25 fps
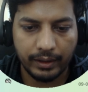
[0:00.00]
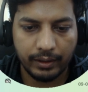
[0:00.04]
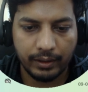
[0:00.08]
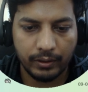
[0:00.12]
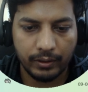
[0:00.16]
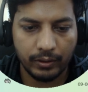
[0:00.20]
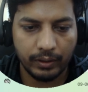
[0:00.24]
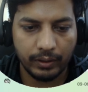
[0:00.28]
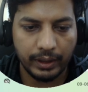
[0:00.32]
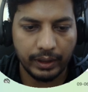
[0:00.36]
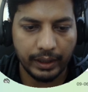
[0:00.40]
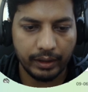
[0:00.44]

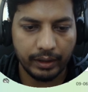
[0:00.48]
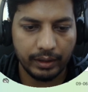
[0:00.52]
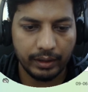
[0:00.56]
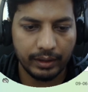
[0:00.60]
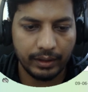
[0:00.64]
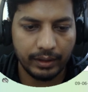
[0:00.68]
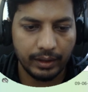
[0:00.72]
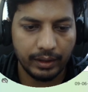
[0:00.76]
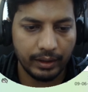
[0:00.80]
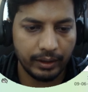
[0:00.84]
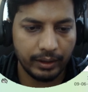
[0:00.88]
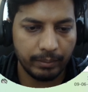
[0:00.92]
So that is
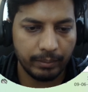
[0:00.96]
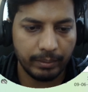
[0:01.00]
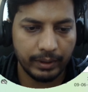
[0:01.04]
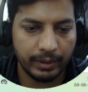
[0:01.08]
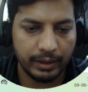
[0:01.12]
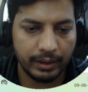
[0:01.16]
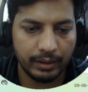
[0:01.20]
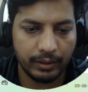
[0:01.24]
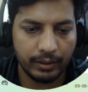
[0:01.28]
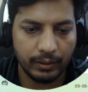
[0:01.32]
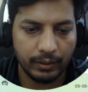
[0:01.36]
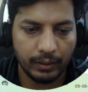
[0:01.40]
the
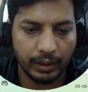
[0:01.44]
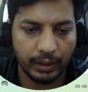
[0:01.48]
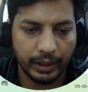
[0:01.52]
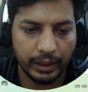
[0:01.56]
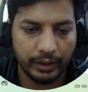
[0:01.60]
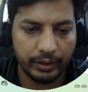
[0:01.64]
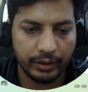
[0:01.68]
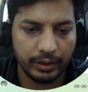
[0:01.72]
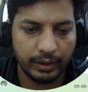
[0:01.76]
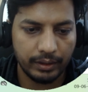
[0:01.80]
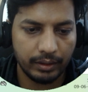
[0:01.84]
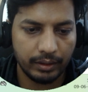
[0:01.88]
difference. So I
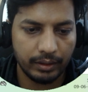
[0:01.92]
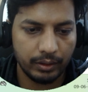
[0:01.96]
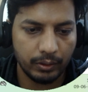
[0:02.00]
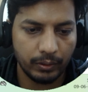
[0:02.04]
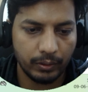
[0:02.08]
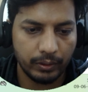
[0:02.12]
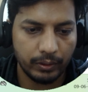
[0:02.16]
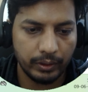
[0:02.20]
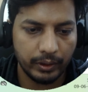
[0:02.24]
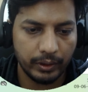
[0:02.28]
have just showed